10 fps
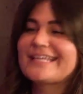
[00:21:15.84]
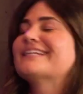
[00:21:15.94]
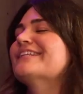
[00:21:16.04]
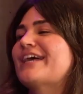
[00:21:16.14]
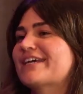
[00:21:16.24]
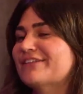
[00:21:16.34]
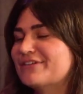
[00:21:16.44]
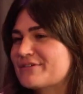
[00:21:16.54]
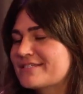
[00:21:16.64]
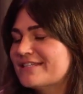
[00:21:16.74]
than like a
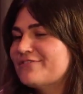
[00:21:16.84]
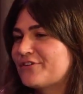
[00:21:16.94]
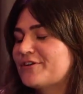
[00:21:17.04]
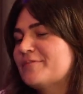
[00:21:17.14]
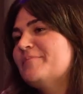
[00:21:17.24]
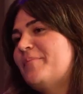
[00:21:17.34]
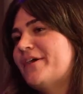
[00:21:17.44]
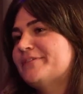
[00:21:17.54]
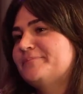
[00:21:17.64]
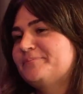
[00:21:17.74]
little sliver, but